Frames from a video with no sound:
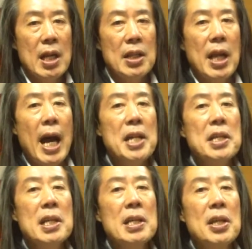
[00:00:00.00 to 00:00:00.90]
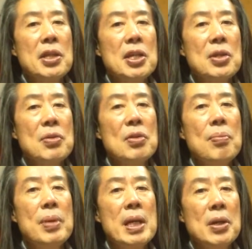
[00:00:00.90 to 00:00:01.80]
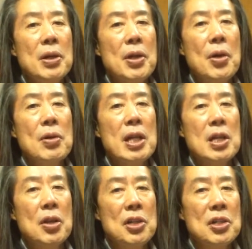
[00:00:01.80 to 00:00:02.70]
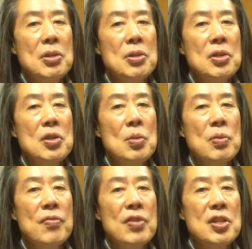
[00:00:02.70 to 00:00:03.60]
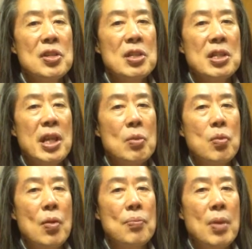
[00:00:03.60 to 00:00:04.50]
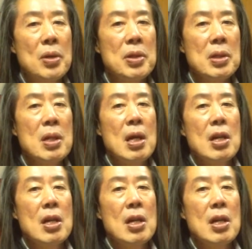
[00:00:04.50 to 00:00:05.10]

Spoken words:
The idea that there should be not only constitutional provisions that were modern,